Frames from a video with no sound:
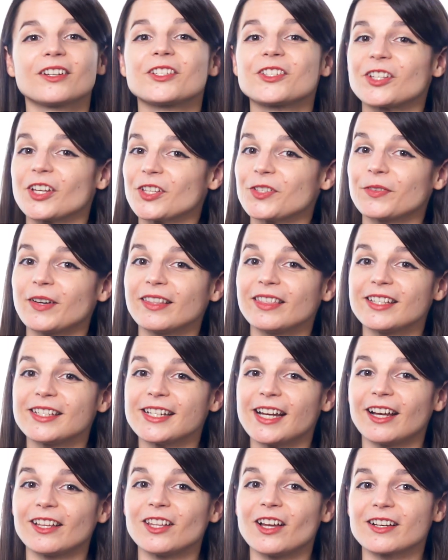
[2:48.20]
Just write the
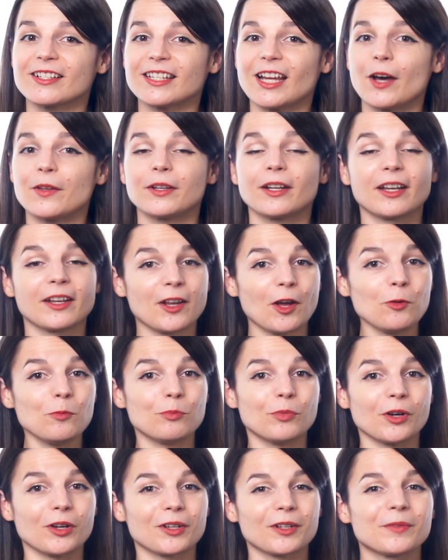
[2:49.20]
dialogue down in a
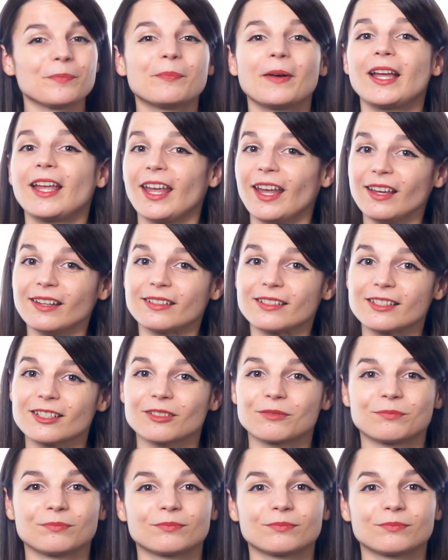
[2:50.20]
notebook, by hand.